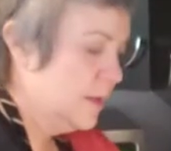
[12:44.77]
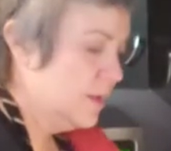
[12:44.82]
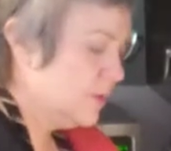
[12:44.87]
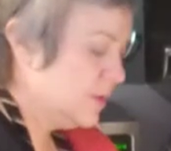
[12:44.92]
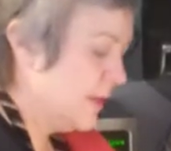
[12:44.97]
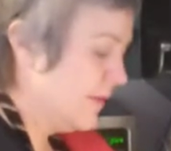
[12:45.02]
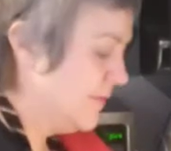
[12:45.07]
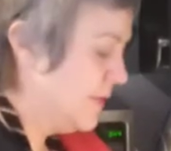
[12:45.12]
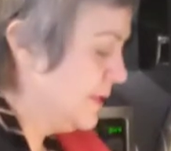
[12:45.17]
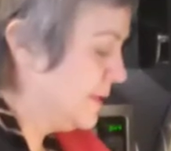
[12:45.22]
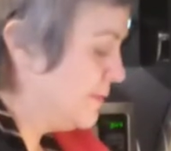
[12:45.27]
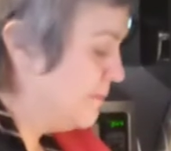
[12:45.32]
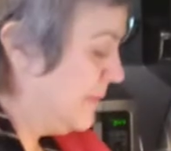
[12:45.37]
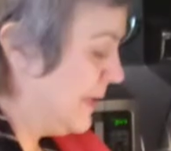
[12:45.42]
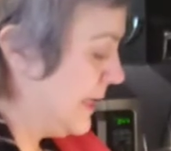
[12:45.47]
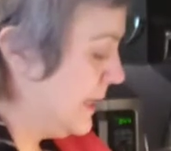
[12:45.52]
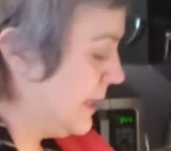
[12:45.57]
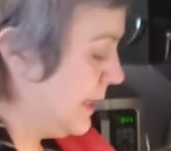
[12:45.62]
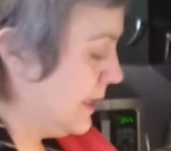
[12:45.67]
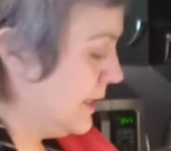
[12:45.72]
So I have this
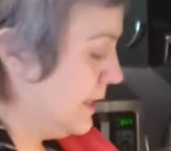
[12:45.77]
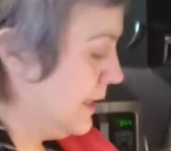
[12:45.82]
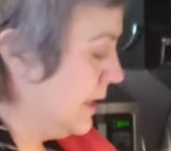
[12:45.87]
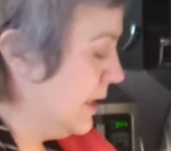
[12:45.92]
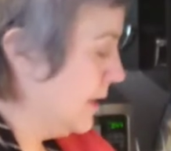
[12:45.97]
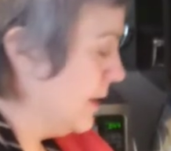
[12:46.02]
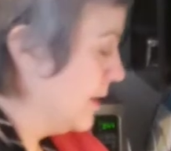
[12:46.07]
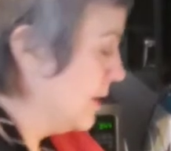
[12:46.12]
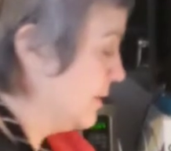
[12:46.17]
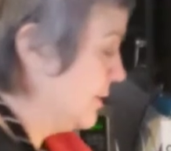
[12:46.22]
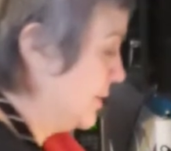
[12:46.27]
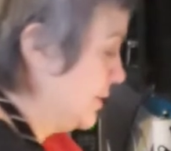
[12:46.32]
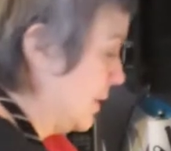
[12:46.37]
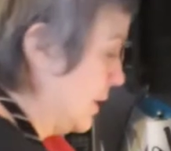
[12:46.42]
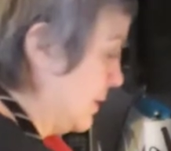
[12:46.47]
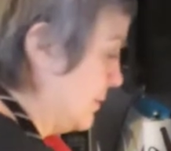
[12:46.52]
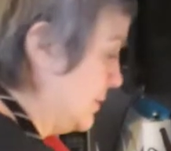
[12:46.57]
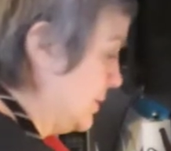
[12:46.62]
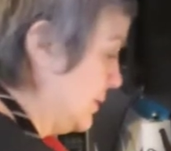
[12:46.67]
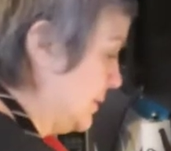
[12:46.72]
meat in here, so
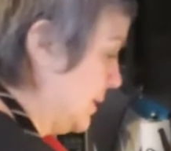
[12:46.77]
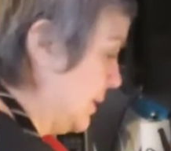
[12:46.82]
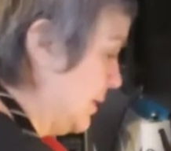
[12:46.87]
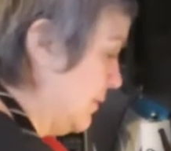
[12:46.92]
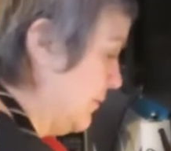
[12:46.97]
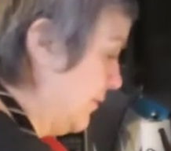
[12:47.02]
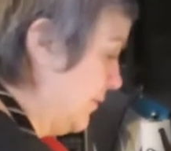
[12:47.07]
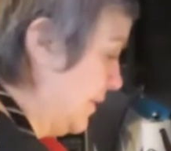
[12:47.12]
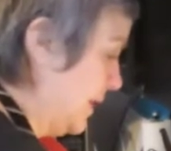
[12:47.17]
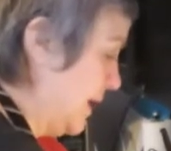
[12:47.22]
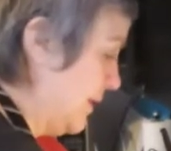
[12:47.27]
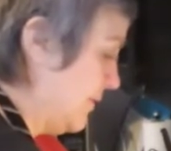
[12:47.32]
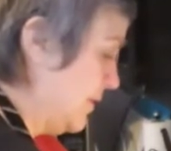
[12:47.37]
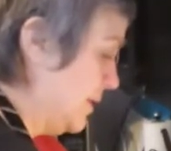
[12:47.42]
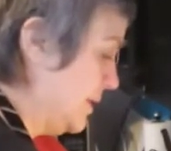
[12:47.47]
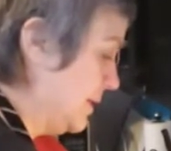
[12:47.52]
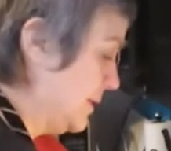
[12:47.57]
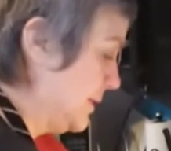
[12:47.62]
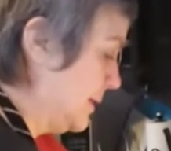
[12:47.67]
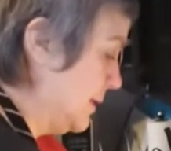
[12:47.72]
I'm just gonna flavor
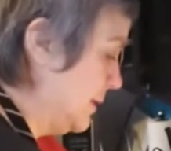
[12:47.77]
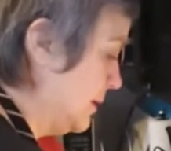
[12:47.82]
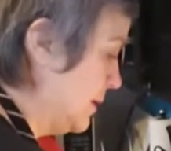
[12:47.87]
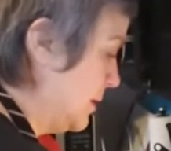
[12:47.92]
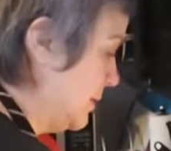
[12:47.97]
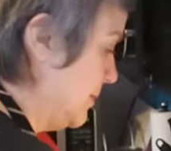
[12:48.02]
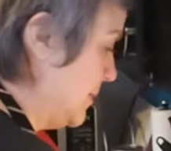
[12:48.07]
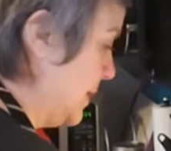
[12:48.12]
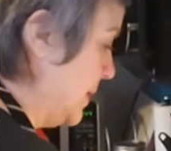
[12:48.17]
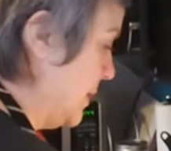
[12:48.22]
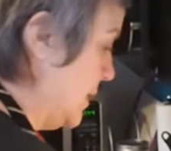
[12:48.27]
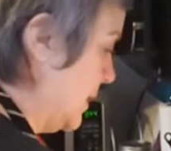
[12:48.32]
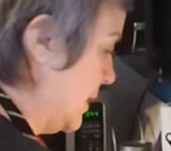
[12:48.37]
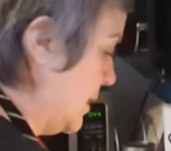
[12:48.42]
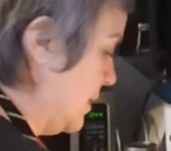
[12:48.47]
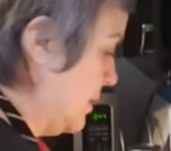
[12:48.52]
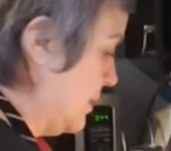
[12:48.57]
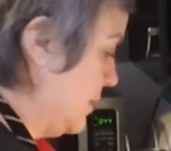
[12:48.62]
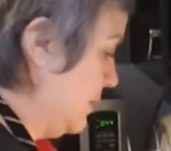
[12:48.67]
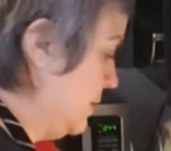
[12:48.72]
this a little bit,
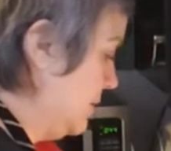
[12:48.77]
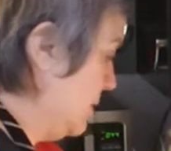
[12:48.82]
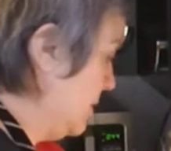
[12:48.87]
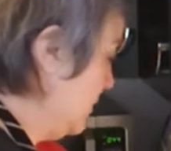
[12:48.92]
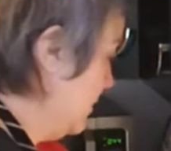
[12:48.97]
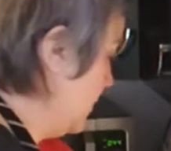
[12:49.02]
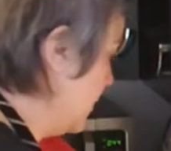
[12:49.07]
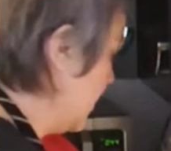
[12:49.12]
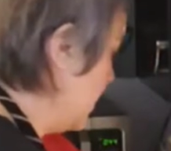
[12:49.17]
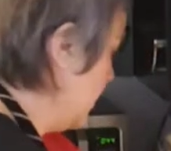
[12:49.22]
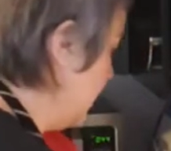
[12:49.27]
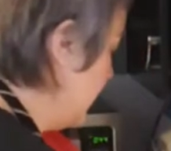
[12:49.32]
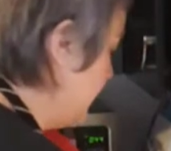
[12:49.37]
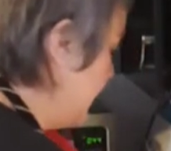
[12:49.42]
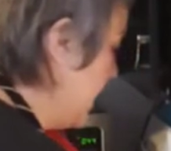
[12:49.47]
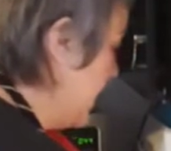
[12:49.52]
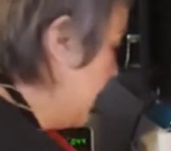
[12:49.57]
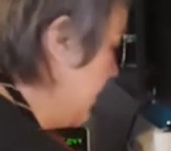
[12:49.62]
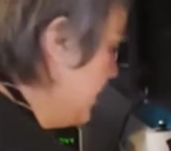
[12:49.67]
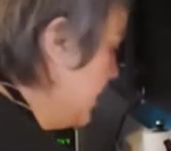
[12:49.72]
you know, a little garlic
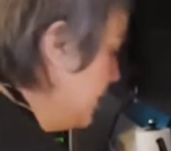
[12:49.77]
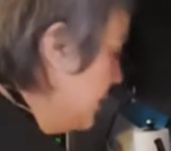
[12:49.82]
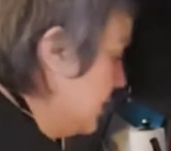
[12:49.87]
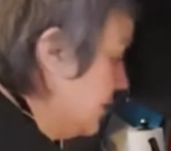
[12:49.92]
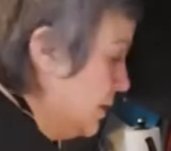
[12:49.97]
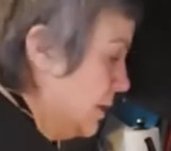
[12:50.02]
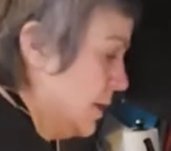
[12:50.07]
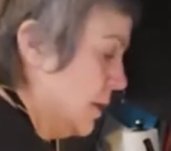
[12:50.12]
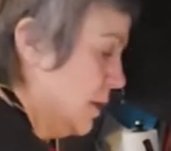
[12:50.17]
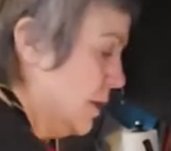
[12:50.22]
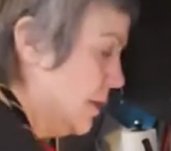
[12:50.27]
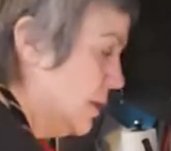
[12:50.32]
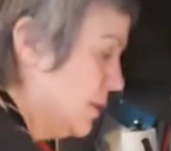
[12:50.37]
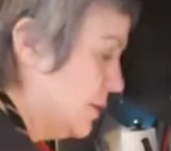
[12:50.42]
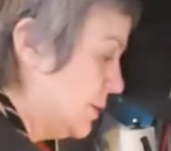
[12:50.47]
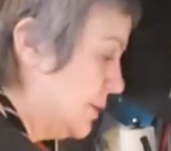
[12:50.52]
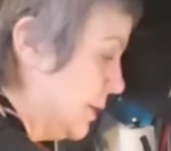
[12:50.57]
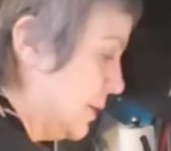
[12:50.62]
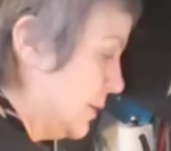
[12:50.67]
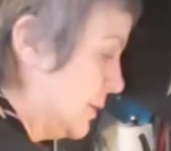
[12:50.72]
powder,
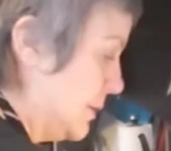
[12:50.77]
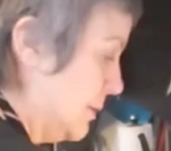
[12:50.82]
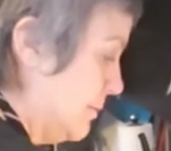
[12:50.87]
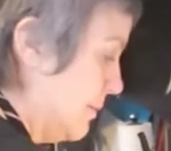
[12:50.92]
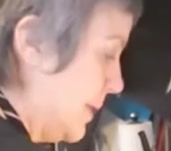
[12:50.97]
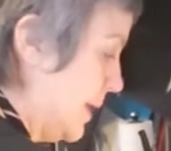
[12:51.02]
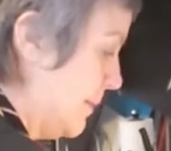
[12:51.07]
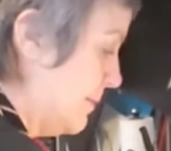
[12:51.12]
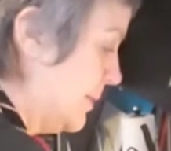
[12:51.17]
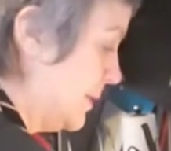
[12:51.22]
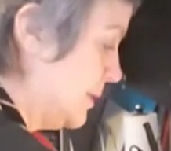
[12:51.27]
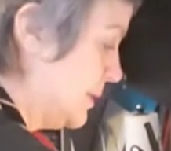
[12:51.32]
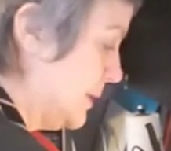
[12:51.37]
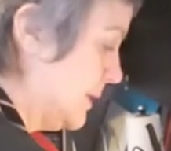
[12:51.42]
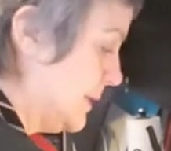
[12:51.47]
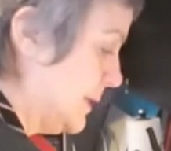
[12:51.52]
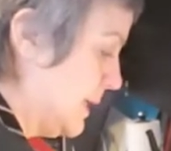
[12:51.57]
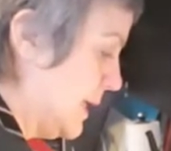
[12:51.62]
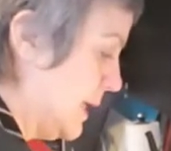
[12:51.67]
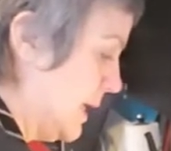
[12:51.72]
salt and pepper to
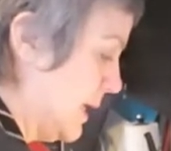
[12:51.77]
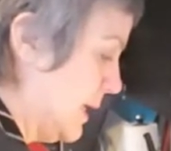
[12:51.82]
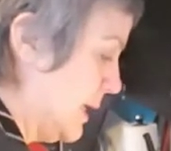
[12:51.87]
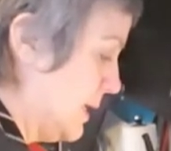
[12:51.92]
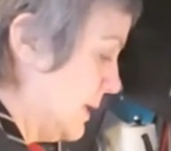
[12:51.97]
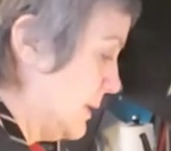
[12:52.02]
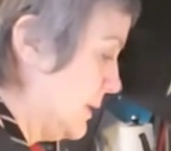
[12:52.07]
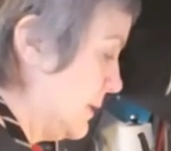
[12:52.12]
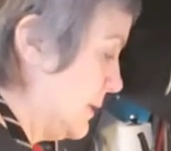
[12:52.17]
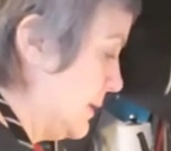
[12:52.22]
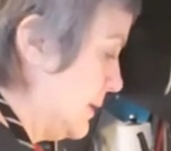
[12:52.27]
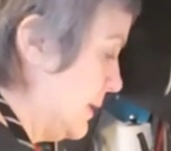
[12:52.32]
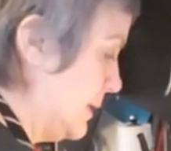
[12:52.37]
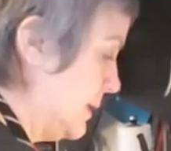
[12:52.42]
taste.